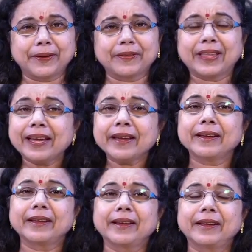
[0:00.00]
They
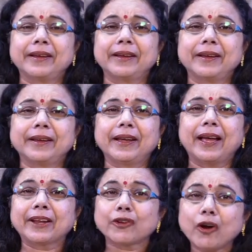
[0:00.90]

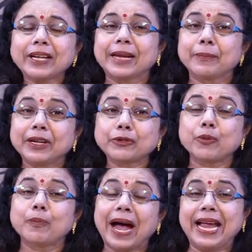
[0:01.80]
are not able
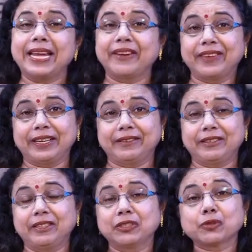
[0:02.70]
to buy even
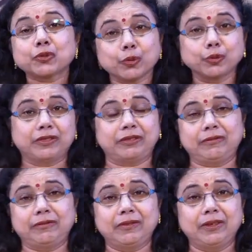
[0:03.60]
shoes
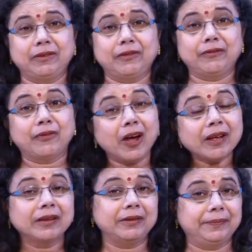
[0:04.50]
for
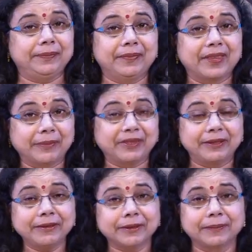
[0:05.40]

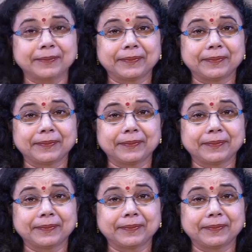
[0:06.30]
themselves.